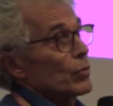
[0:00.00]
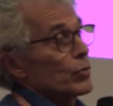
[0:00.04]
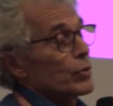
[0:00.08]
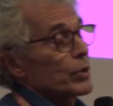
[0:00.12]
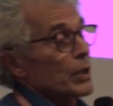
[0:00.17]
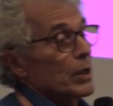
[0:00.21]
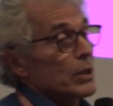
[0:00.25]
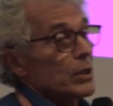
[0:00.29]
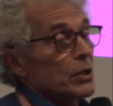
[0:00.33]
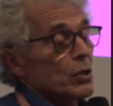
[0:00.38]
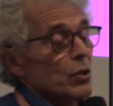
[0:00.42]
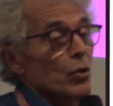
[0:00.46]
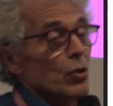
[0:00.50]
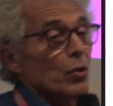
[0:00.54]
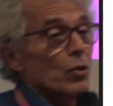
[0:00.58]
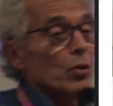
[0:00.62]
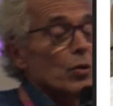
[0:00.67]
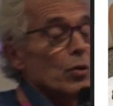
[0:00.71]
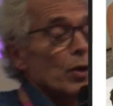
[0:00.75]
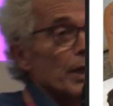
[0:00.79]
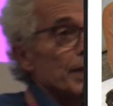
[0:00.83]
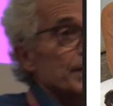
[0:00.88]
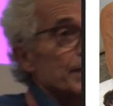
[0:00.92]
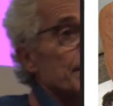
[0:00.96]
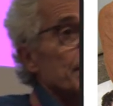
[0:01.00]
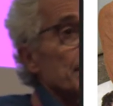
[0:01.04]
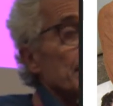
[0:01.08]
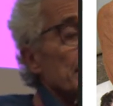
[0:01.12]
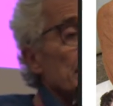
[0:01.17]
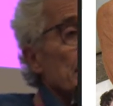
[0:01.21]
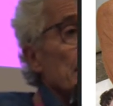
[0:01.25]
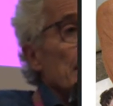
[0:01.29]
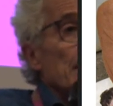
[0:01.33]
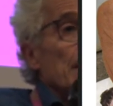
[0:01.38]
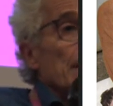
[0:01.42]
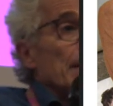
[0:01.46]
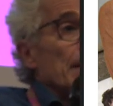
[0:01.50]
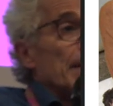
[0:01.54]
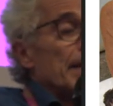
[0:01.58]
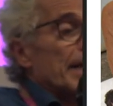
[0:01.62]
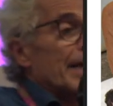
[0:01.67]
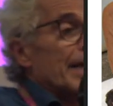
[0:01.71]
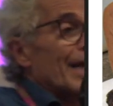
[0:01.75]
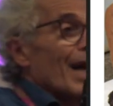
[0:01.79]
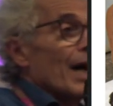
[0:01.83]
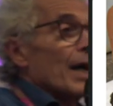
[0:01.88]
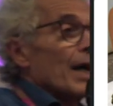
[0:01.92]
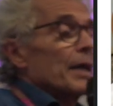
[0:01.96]
to the so-called
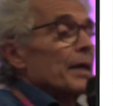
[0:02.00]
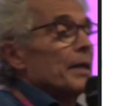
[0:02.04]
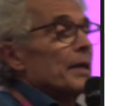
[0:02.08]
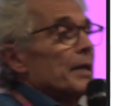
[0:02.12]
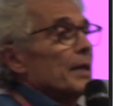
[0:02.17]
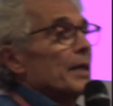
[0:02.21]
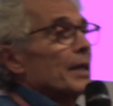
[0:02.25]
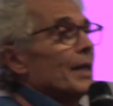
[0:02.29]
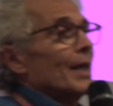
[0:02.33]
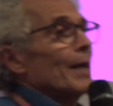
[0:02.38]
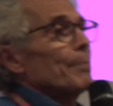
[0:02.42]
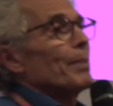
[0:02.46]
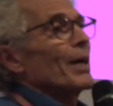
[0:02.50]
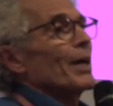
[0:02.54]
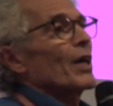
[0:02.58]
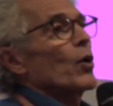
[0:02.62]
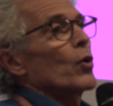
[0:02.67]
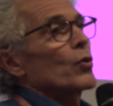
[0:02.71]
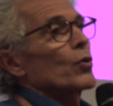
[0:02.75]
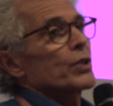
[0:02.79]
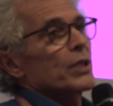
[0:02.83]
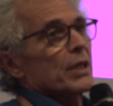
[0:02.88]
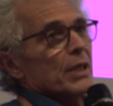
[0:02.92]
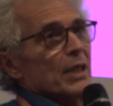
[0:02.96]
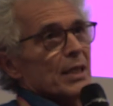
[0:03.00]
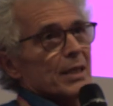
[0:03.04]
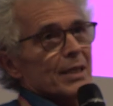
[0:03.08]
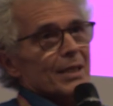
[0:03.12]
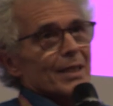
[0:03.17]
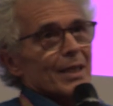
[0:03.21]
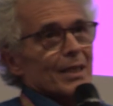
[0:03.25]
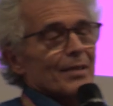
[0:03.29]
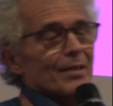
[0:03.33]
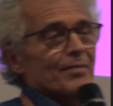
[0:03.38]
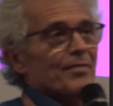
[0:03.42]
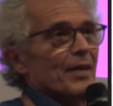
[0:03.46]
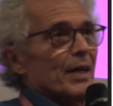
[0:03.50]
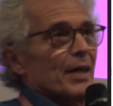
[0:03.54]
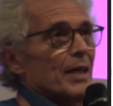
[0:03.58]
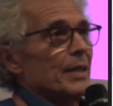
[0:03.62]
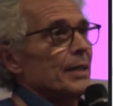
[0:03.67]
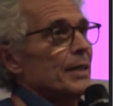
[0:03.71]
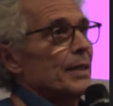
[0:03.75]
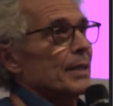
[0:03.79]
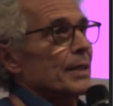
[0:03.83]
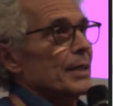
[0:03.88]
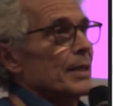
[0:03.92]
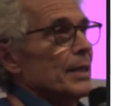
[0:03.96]
Incaic Capacocha
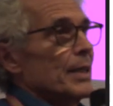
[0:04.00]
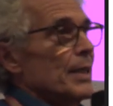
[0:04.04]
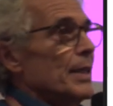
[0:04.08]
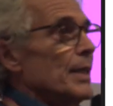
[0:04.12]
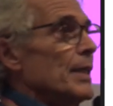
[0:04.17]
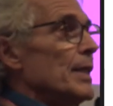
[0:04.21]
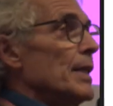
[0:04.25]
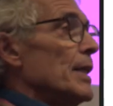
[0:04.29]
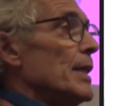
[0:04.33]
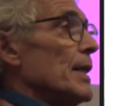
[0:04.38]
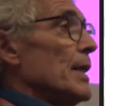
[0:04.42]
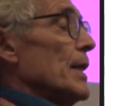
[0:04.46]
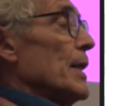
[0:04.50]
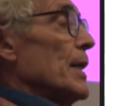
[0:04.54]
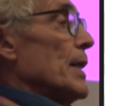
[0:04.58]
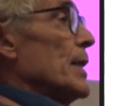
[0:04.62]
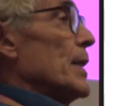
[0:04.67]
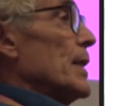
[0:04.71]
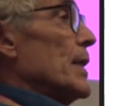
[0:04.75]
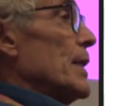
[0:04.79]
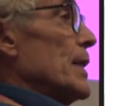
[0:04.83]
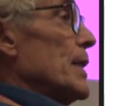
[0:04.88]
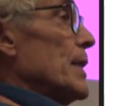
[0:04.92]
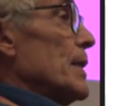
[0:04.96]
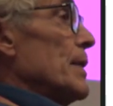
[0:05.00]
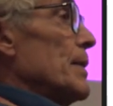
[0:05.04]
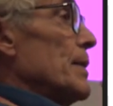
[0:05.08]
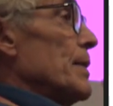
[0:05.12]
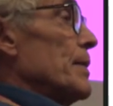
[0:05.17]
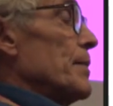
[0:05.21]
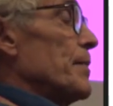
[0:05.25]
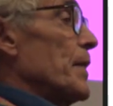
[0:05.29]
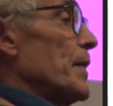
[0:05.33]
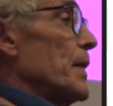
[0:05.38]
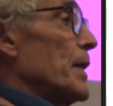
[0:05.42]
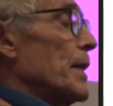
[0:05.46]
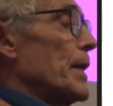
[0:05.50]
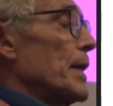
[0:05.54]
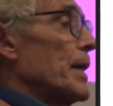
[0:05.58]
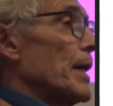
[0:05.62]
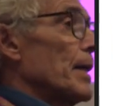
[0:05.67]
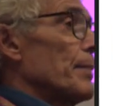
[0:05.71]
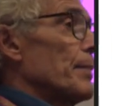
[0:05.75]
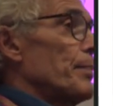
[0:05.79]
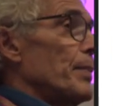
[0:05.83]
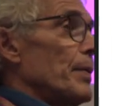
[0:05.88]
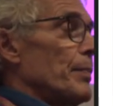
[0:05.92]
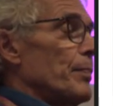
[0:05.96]
sacrifice. Uh, the
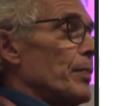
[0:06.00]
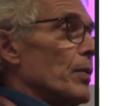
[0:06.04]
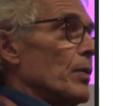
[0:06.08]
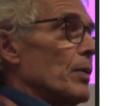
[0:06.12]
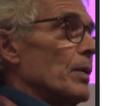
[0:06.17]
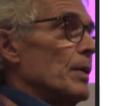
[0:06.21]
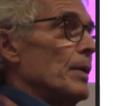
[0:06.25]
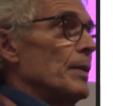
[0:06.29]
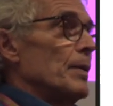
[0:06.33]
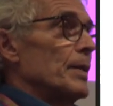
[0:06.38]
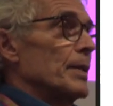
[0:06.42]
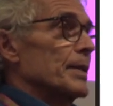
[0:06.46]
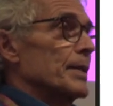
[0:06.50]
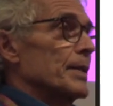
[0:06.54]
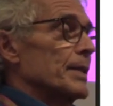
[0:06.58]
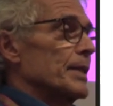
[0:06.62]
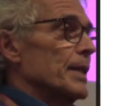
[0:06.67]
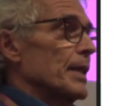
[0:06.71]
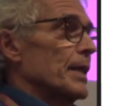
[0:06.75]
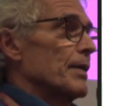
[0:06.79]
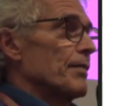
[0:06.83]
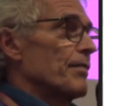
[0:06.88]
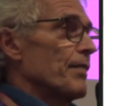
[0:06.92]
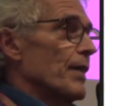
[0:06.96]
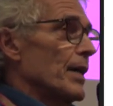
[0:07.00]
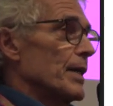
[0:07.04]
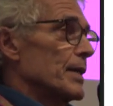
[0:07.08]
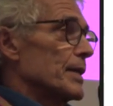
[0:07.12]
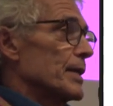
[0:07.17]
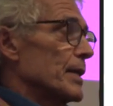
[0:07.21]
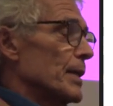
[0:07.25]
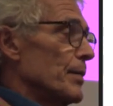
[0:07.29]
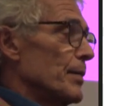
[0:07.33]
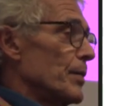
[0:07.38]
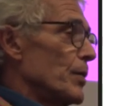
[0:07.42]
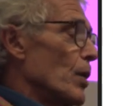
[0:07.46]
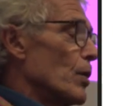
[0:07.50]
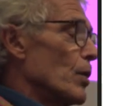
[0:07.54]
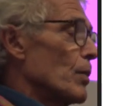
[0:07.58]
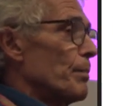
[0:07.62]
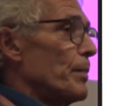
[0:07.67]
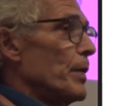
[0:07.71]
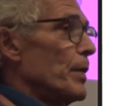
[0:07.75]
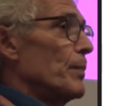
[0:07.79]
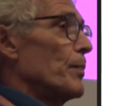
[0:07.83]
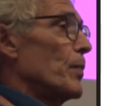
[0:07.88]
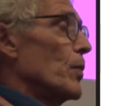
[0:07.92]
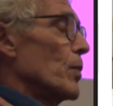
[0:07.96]
Inca people sacrifice young
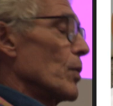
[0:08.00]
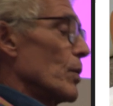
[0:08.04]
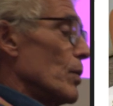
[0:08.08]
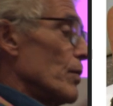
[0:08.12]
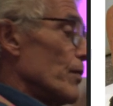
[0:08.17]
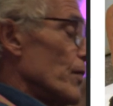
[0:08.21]
people